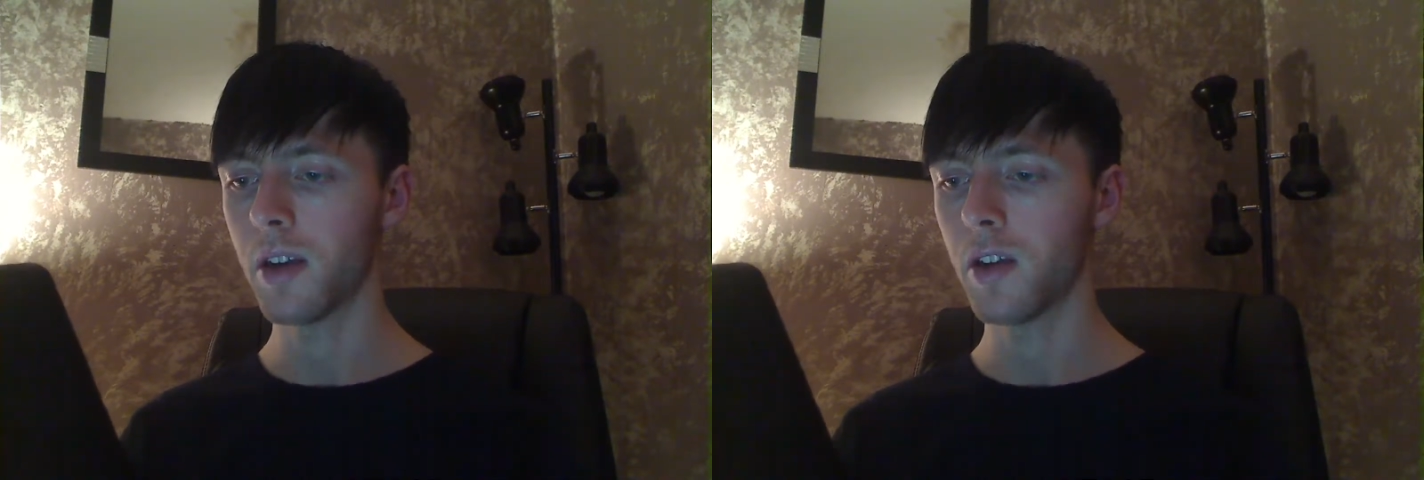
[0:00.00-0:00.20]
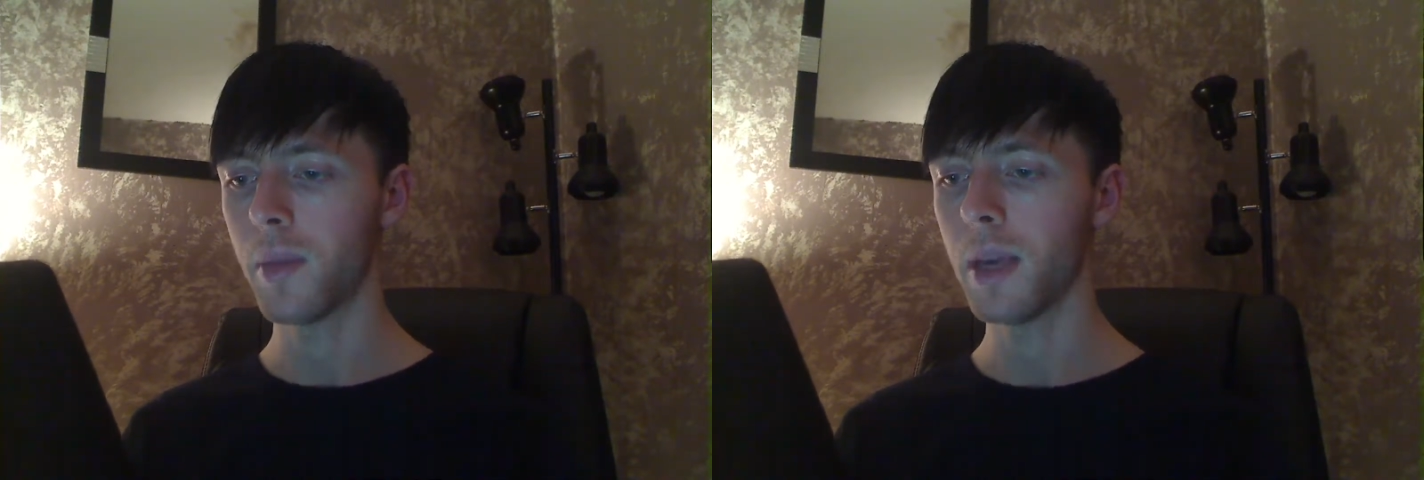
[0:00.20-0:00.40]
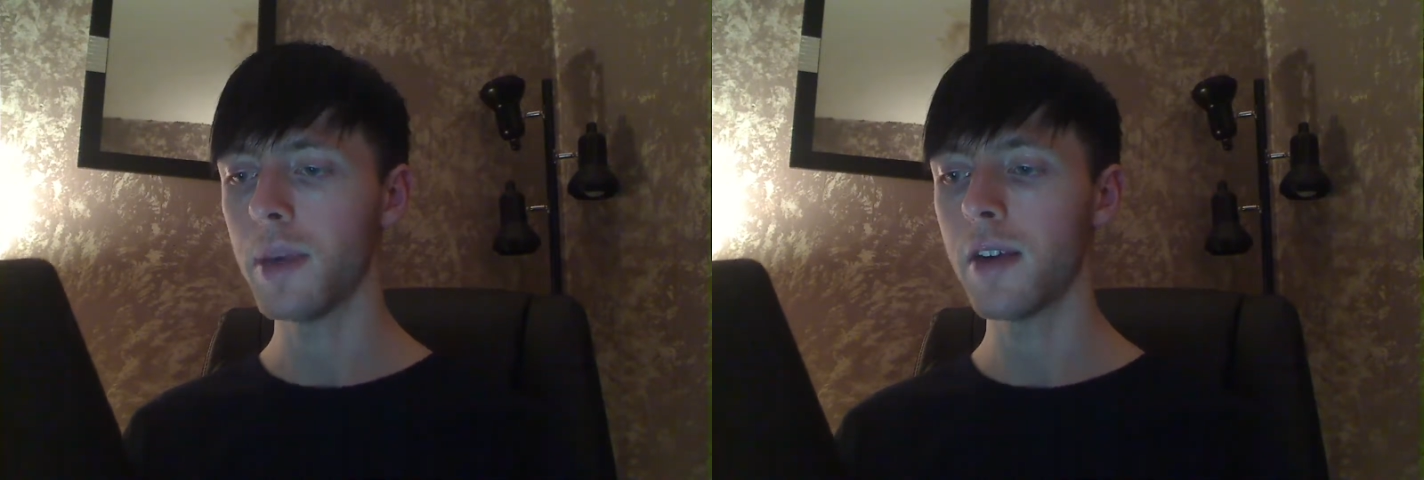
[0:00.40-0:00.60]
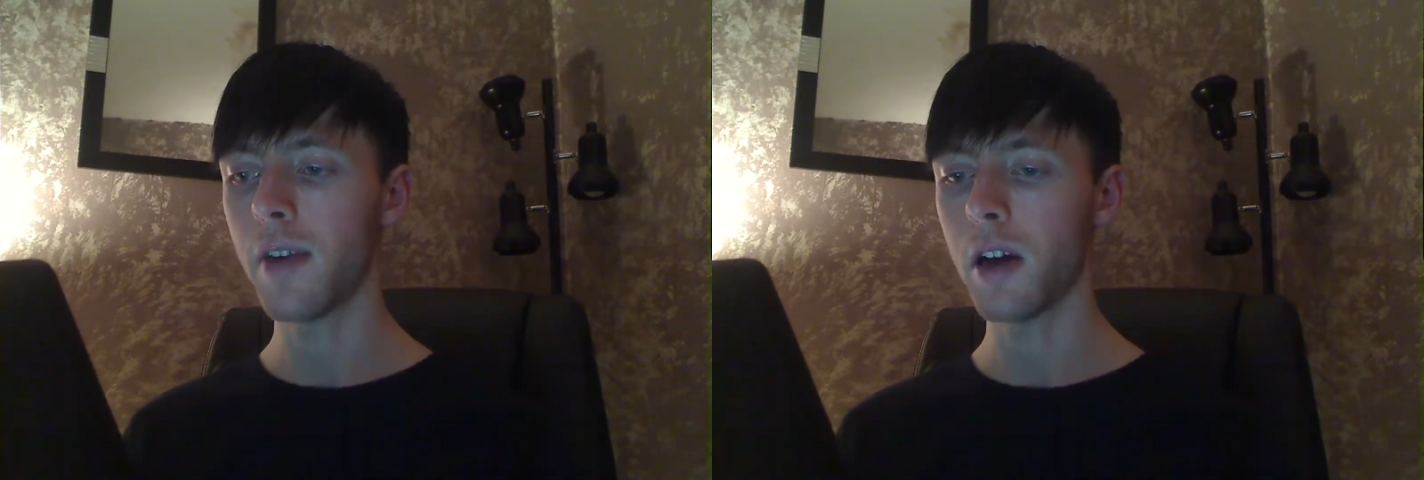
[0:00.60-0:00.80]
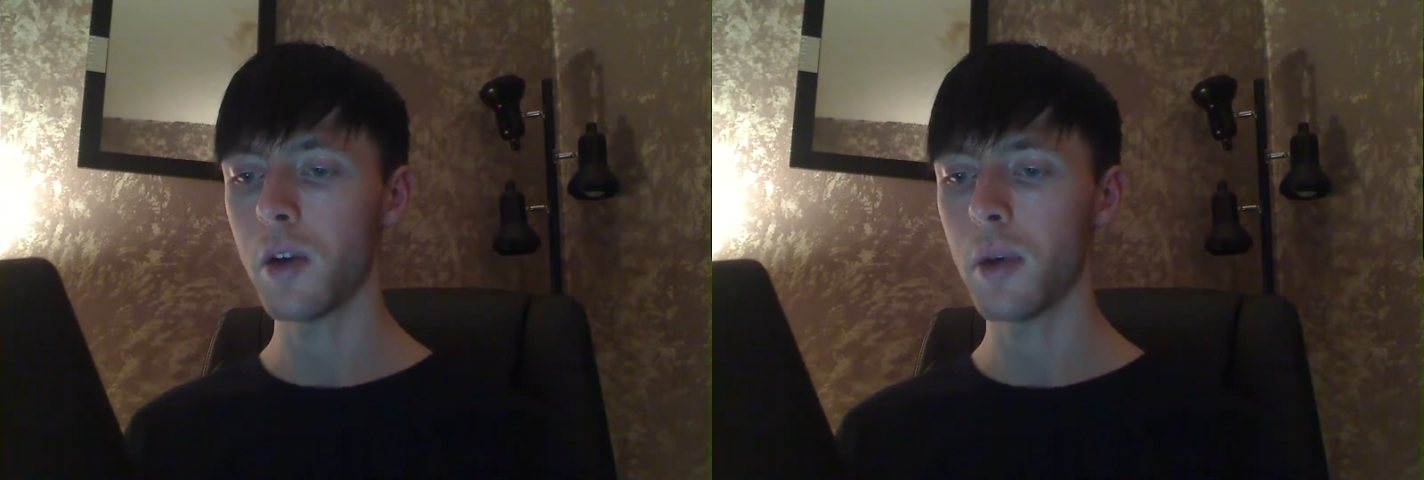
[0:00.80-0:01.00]
You may be
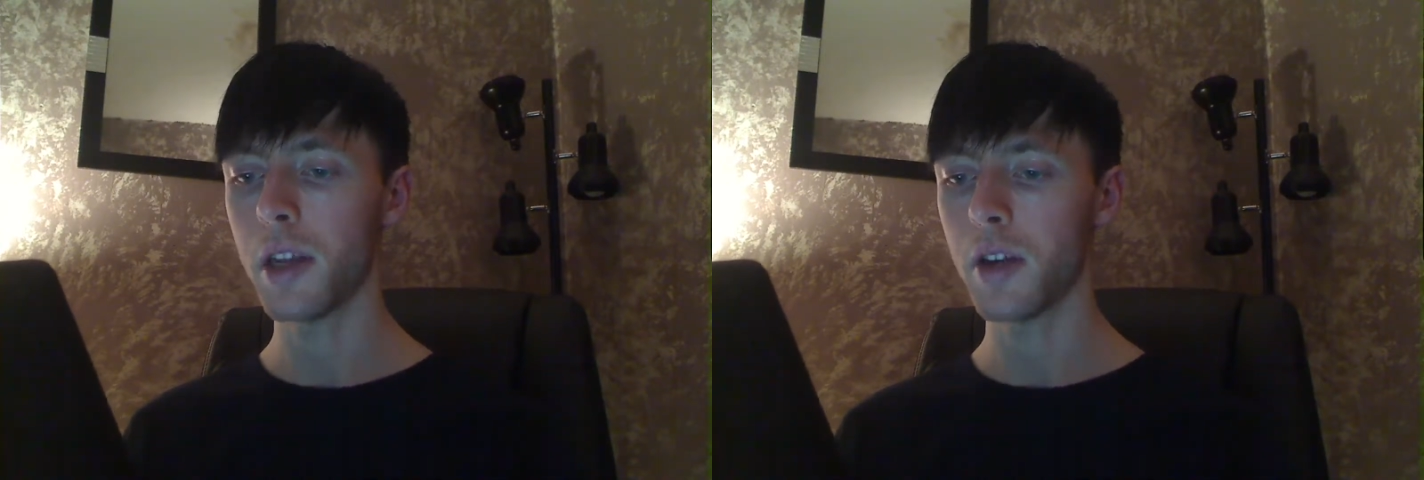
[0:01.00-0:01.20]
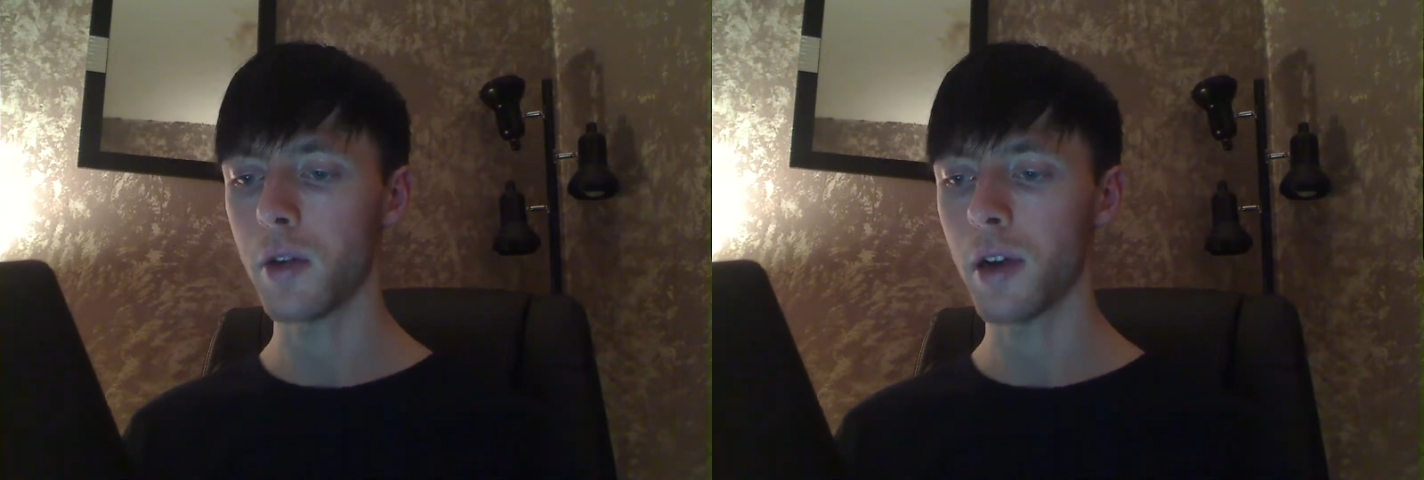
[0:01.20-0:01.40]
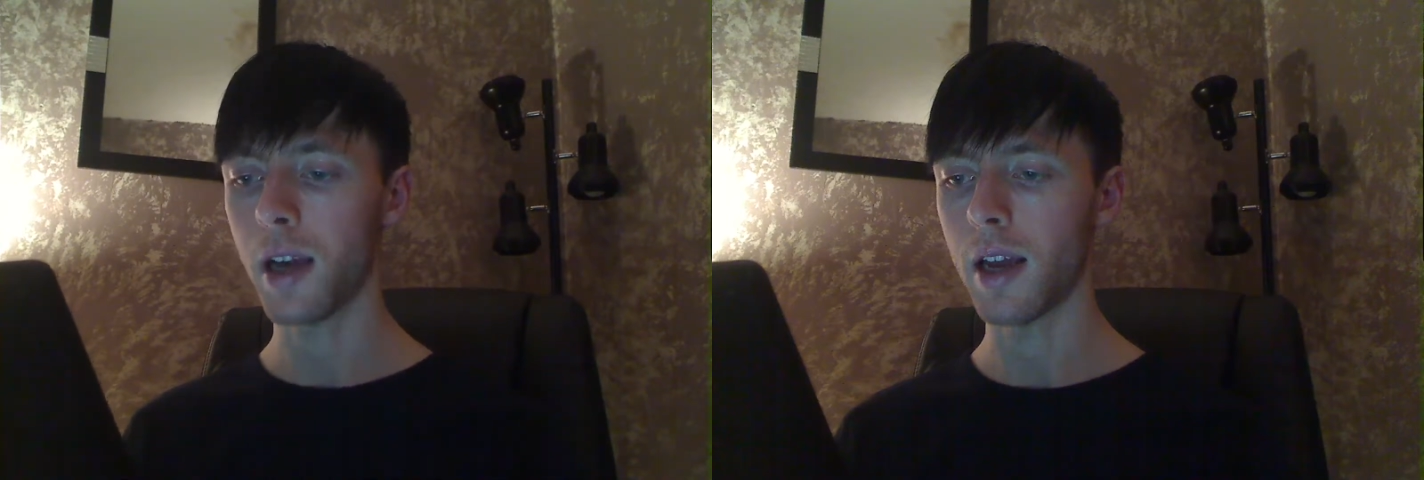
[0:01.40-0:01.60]
evaluating your